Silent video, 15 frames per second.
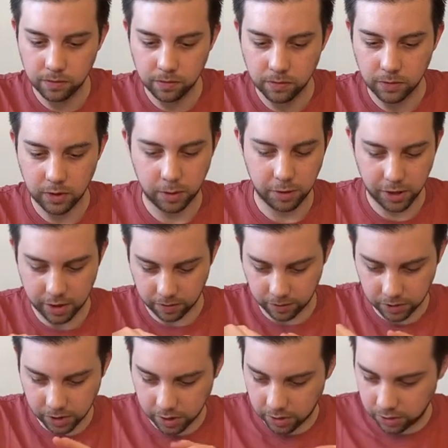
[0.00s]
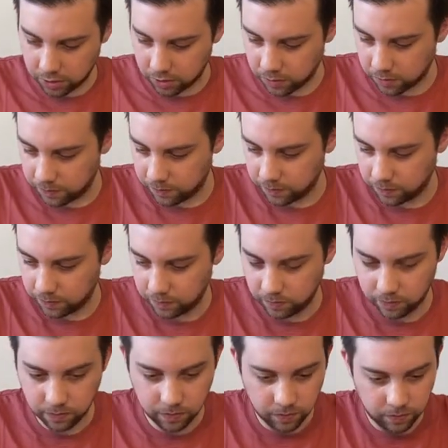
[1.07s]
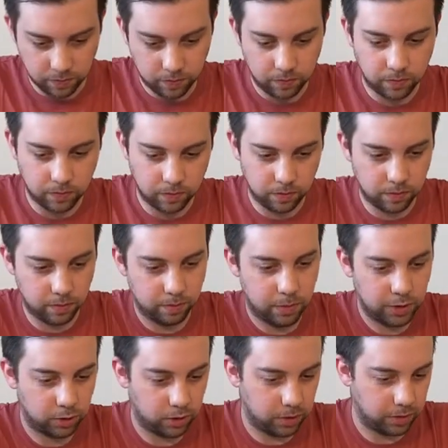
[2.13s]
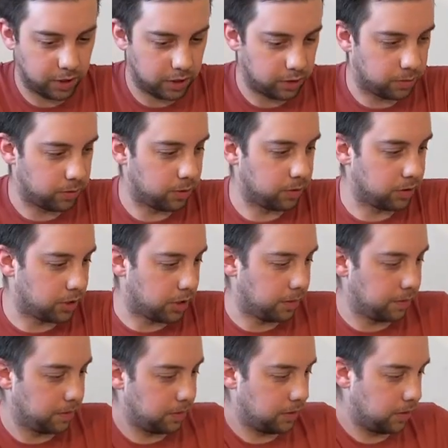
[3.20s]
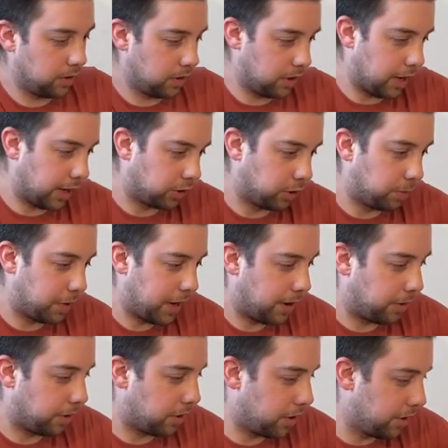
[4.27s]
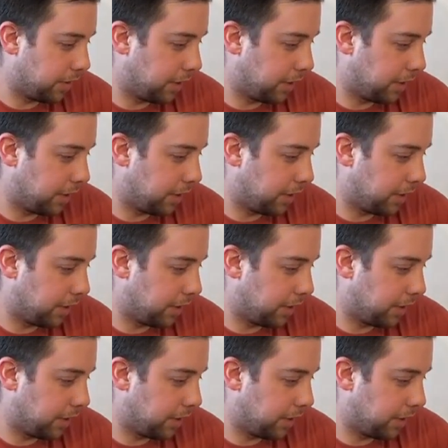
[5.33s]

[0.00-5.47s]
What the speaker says: But yeah, excited to mess around with that some more once I actually power on the